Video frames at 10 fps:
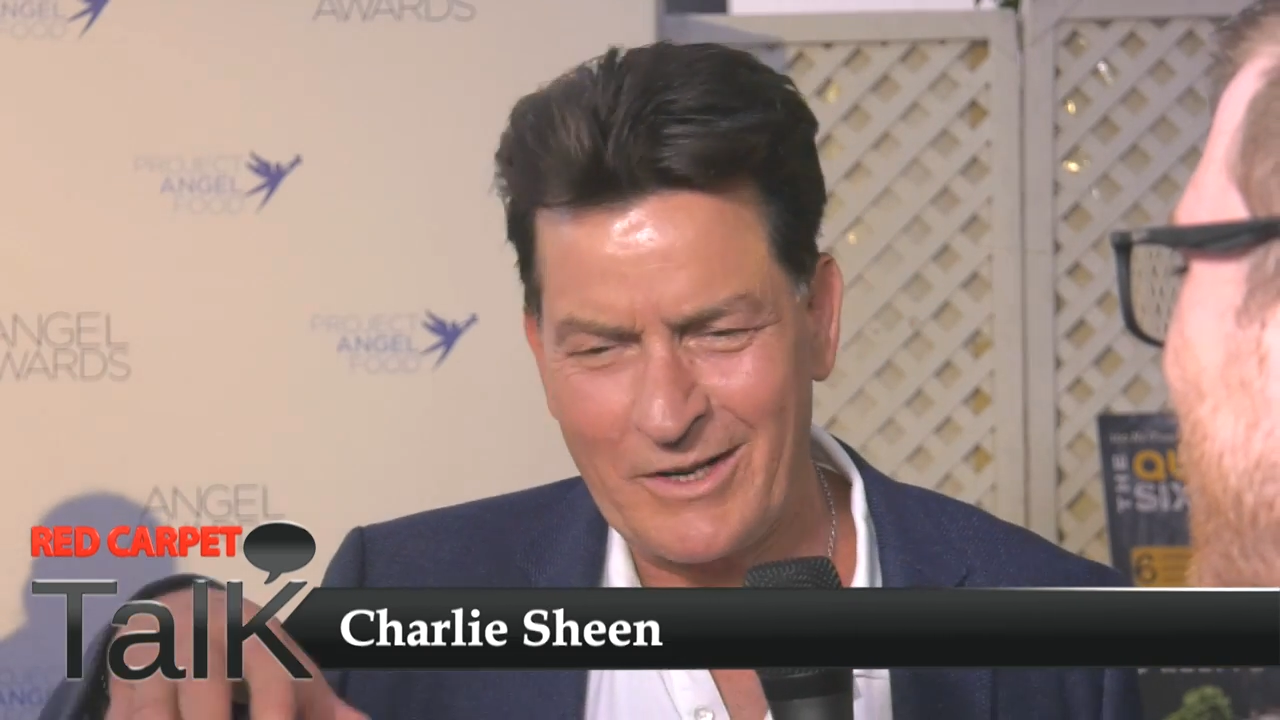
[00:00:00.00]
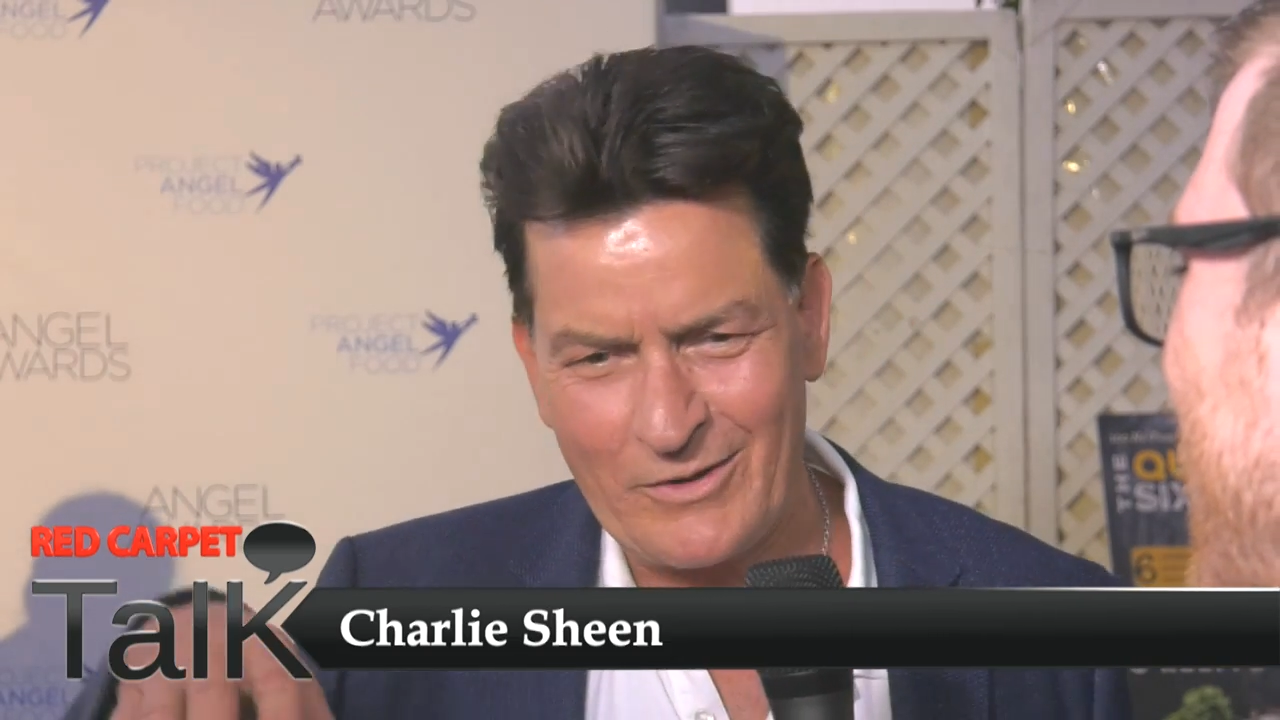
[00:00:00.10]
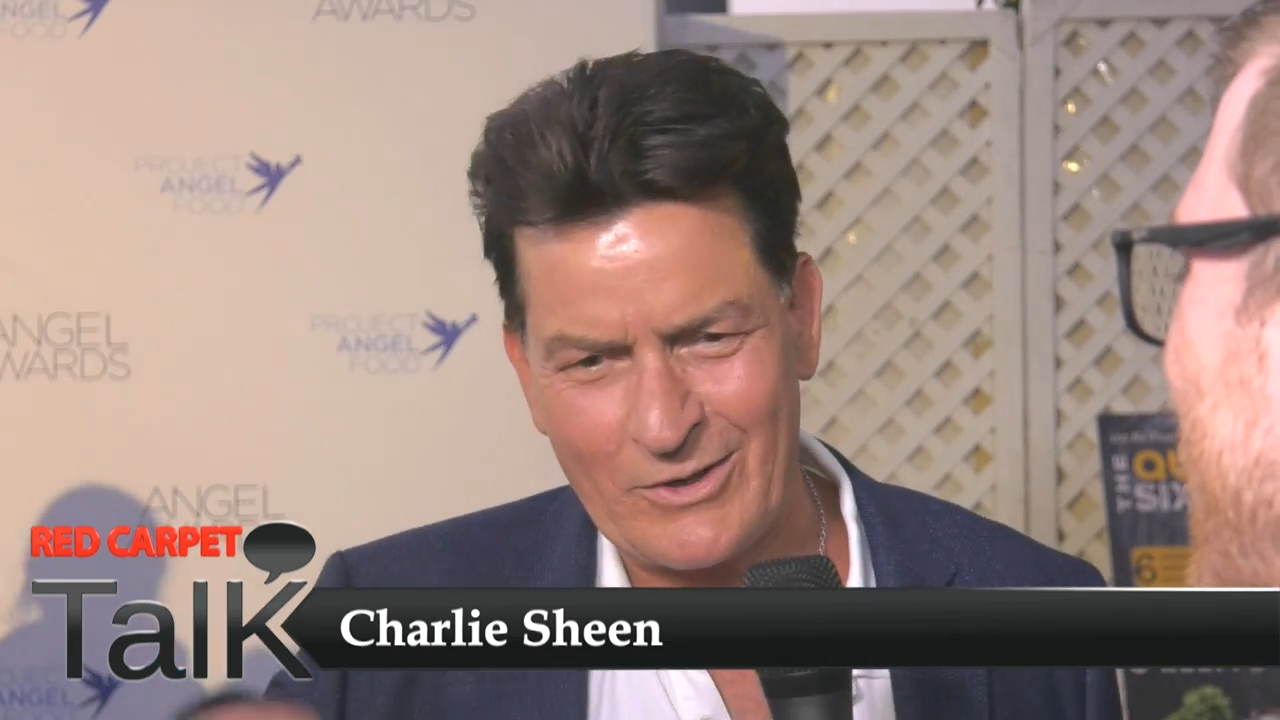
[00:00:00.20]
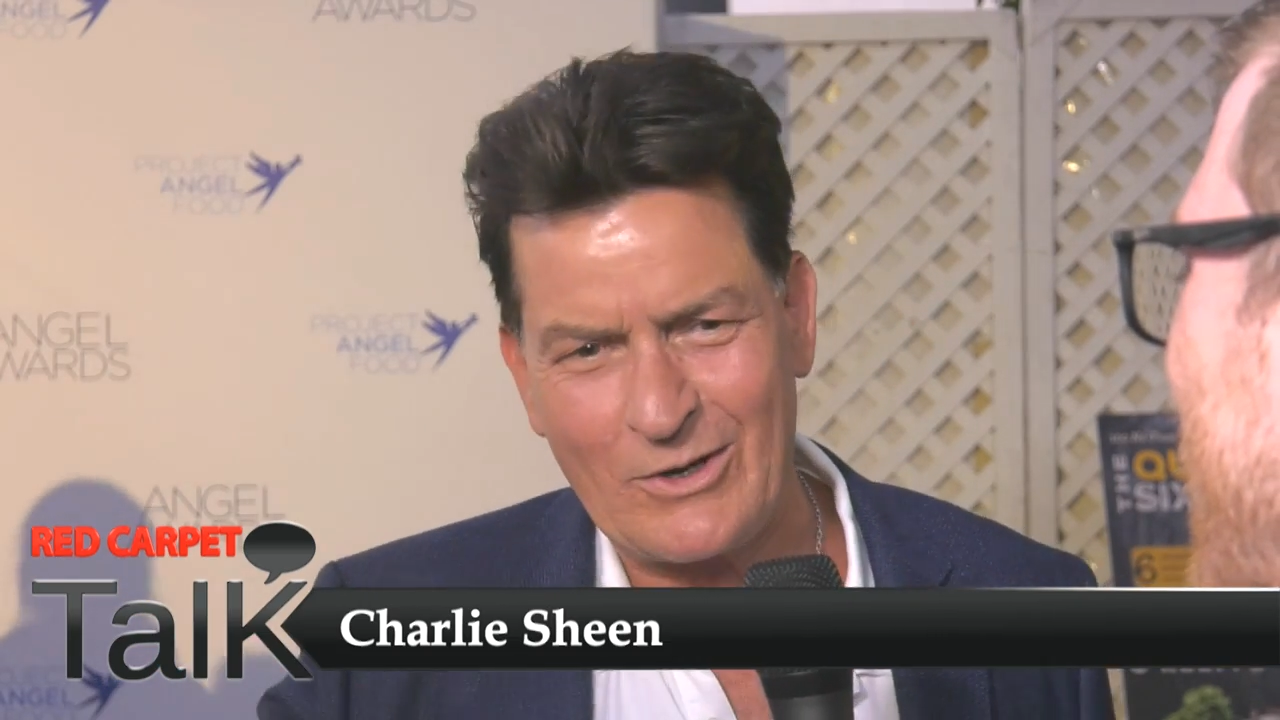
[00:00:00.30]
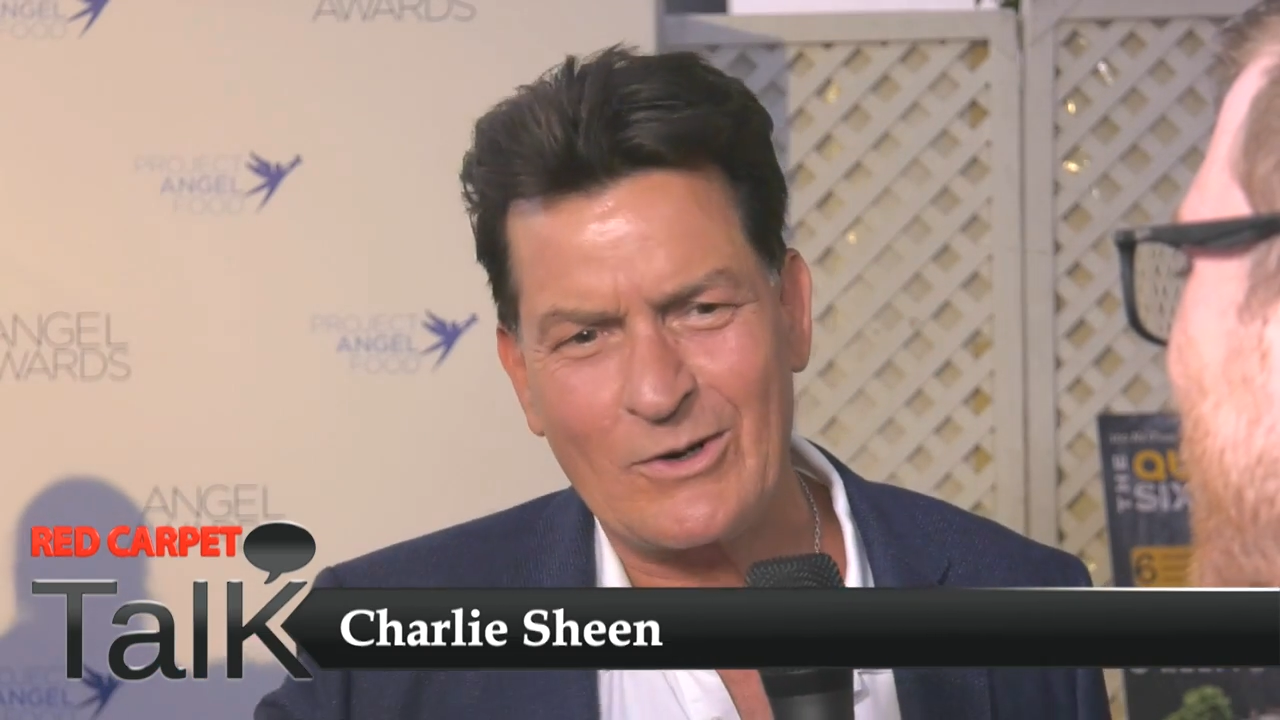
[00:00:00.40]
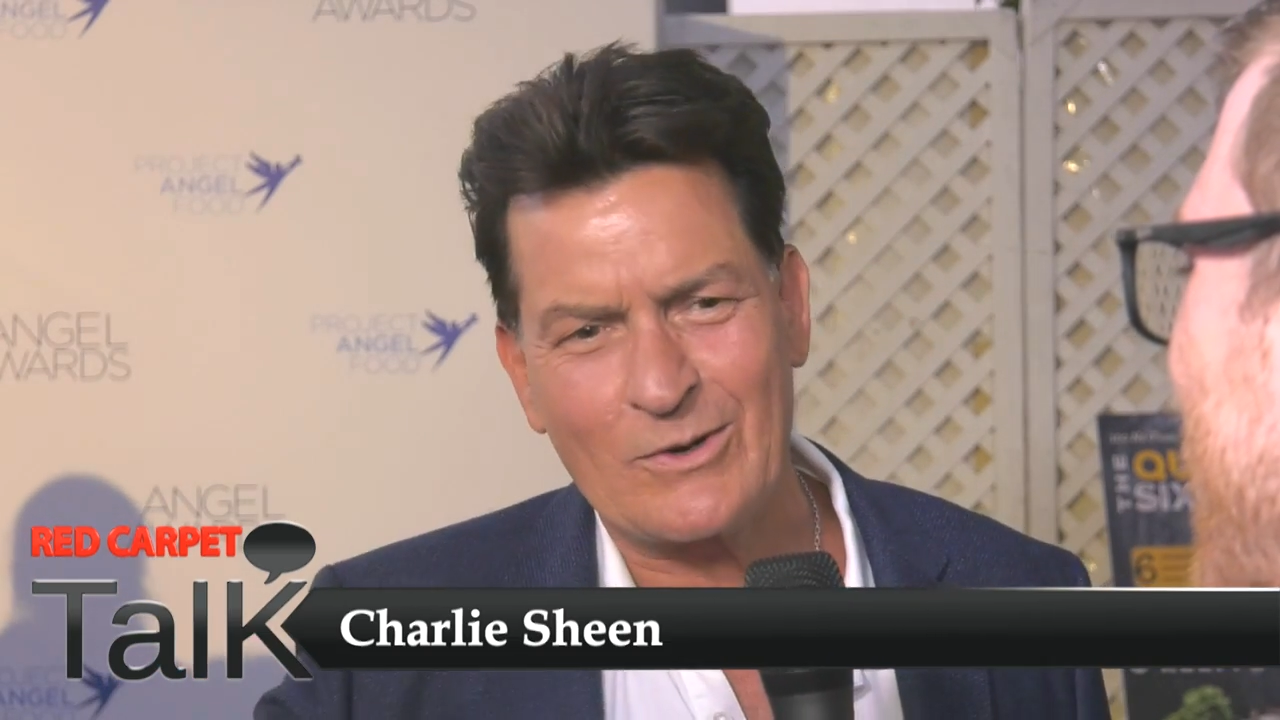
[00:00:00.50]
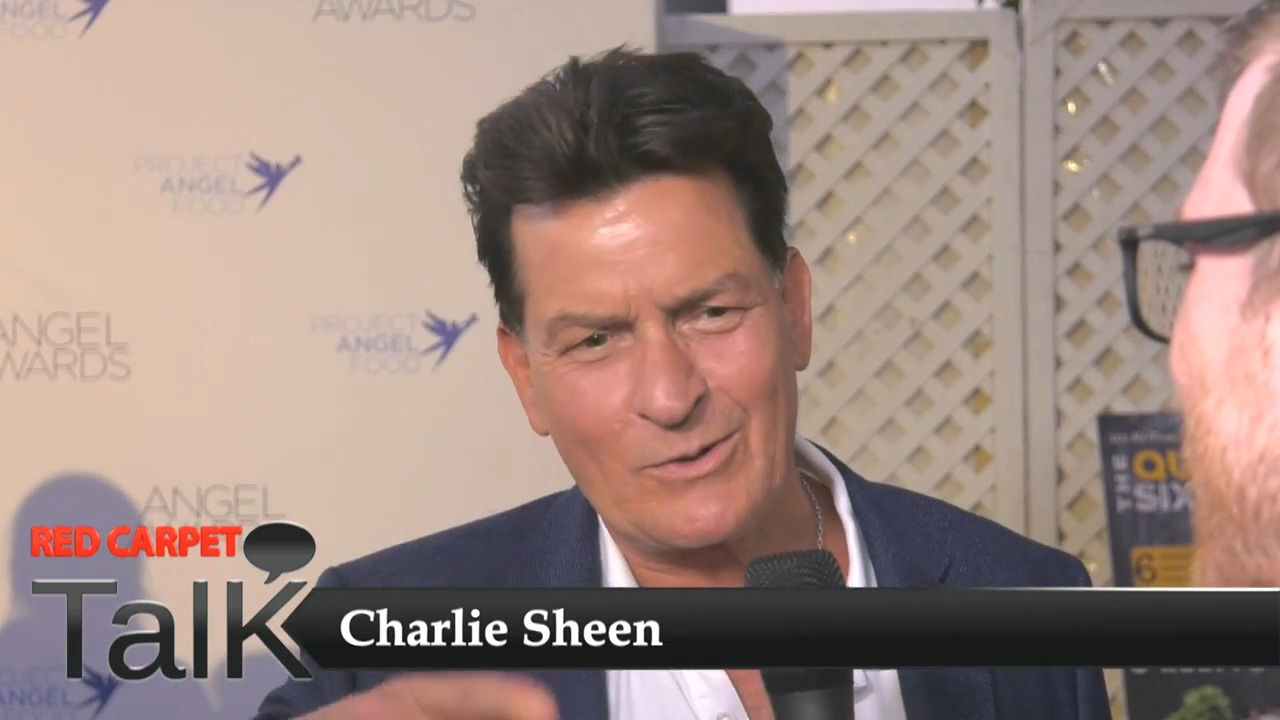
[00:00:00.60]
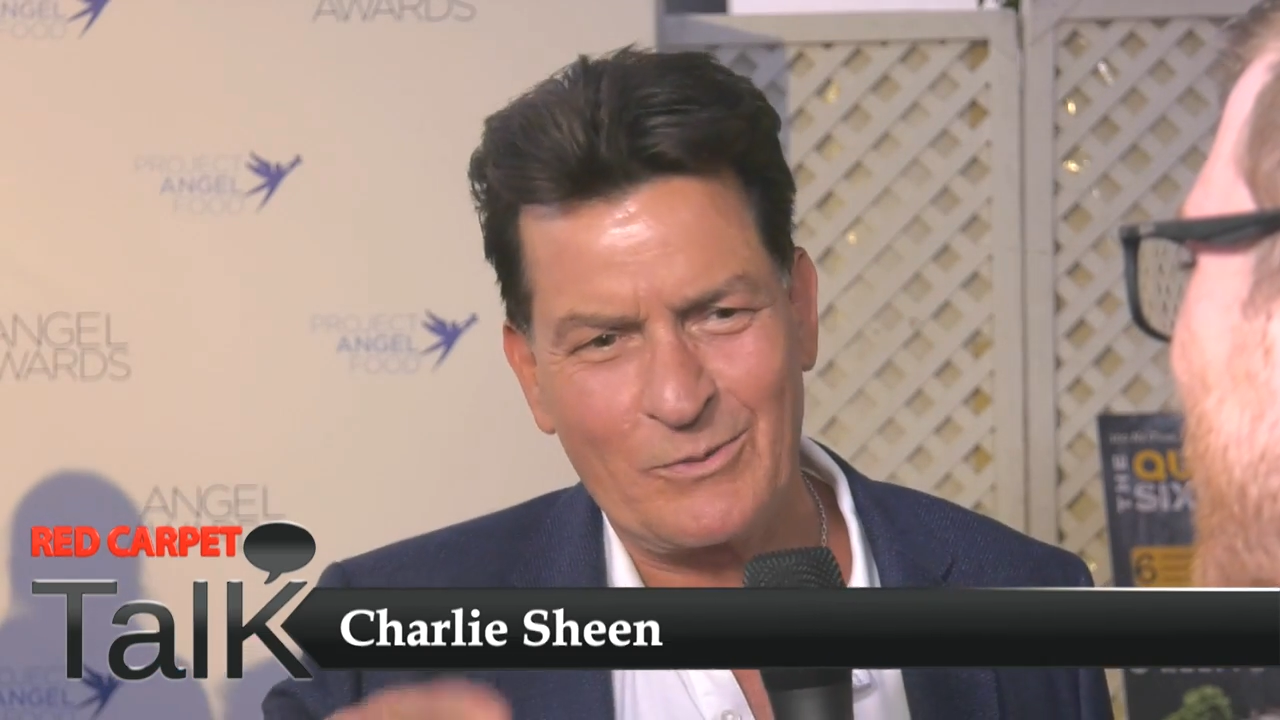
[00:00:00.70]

one in the car,